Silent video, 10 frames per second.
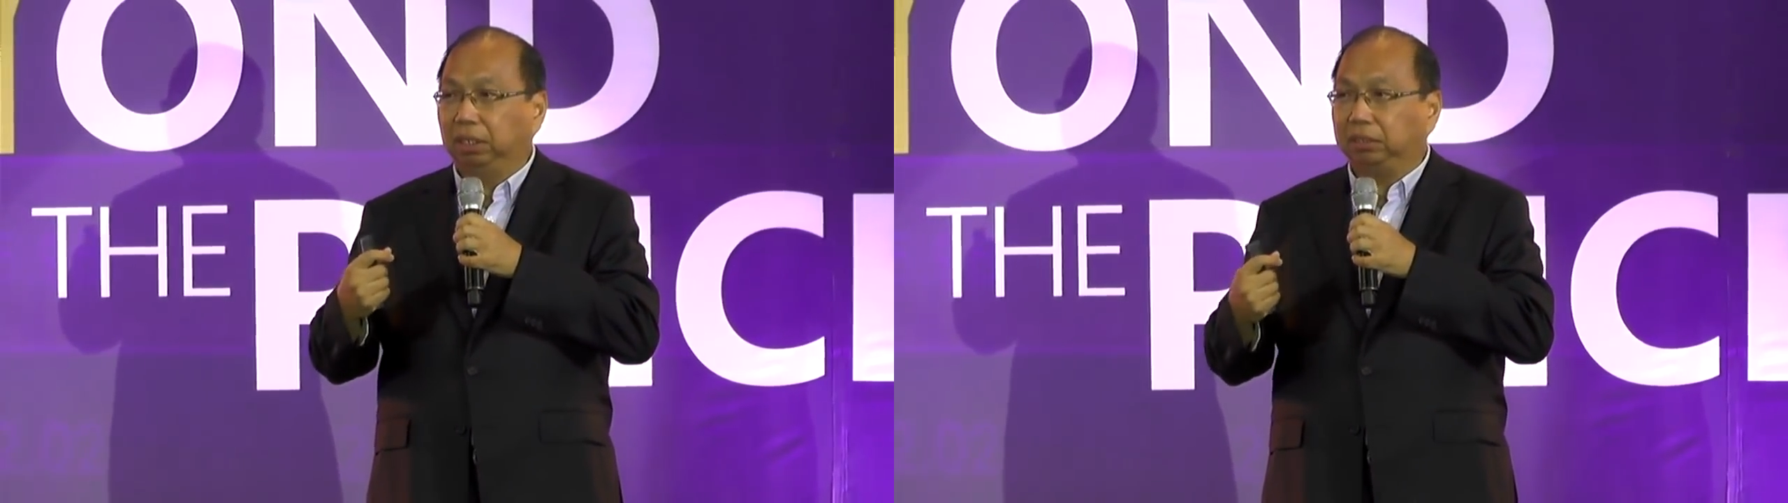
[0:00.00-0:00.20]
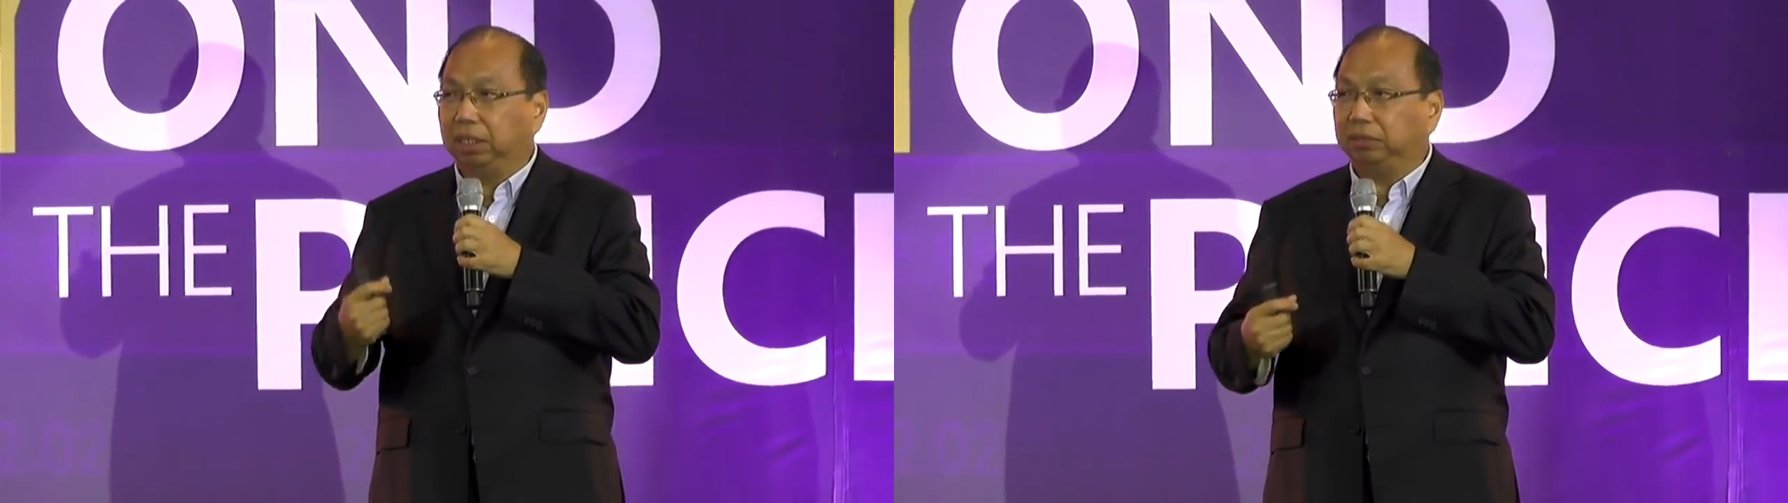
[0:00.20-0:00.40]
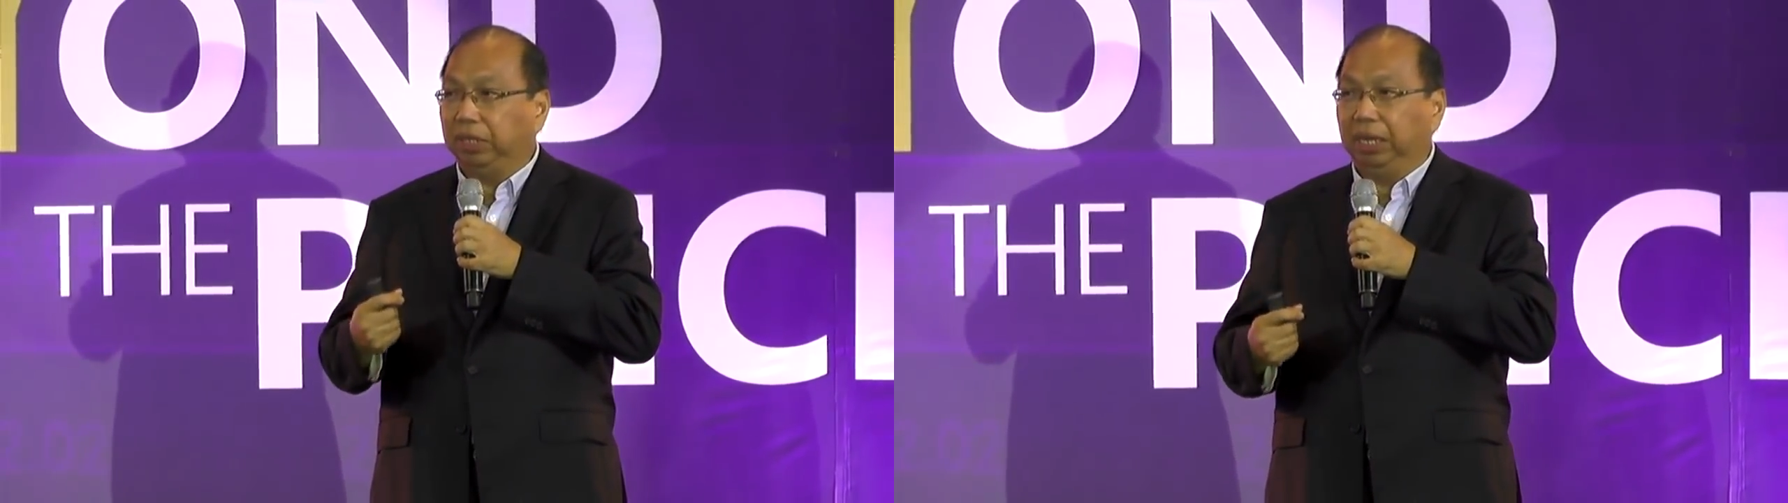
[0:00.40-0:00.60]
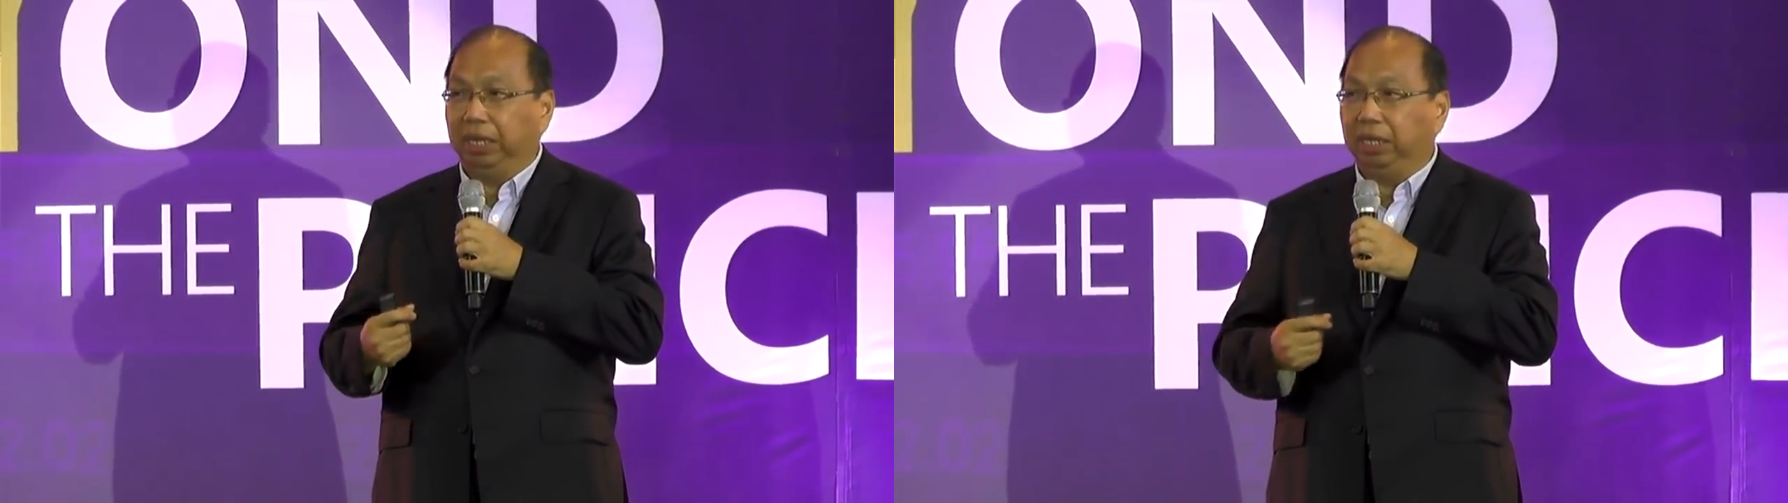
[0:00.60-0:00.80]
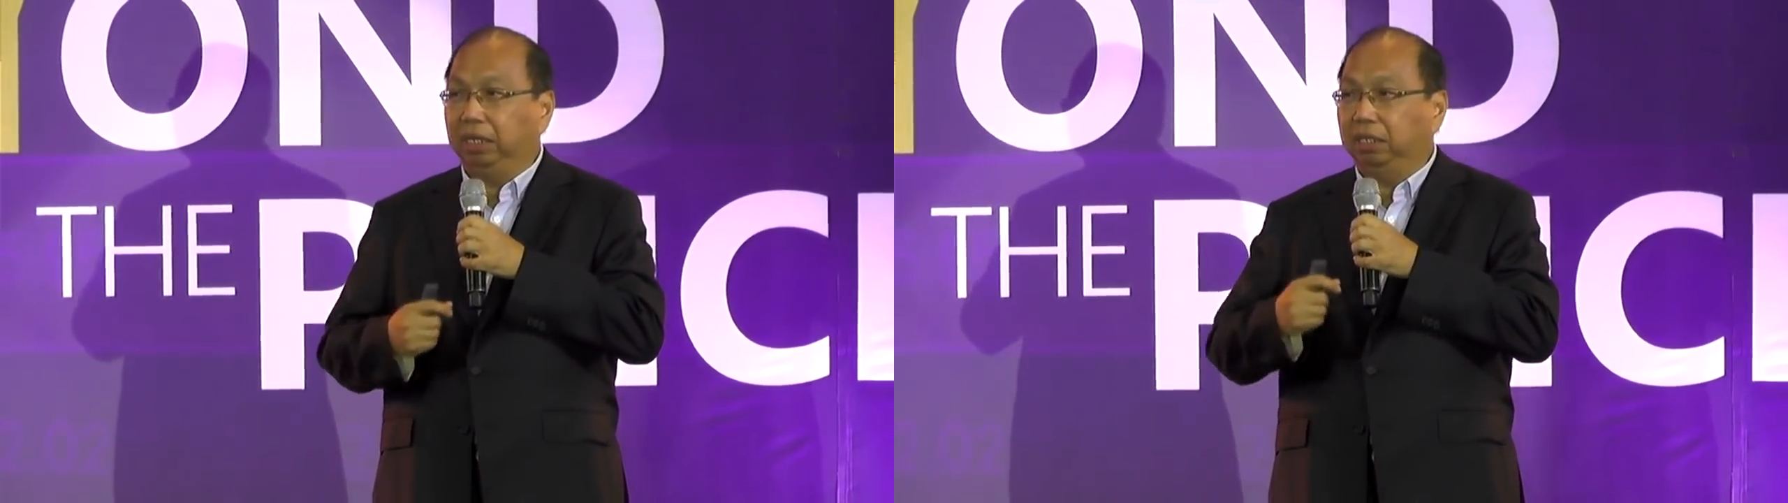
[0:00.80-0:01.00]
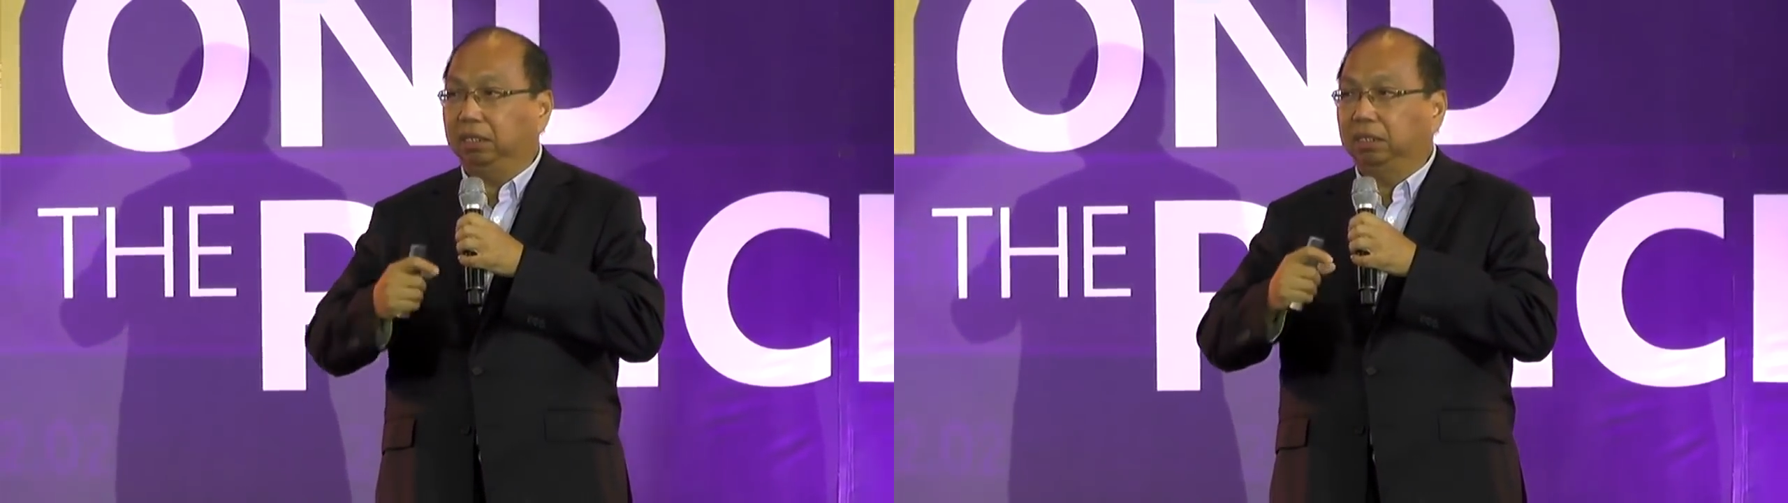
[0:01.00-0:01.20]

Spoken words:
is not really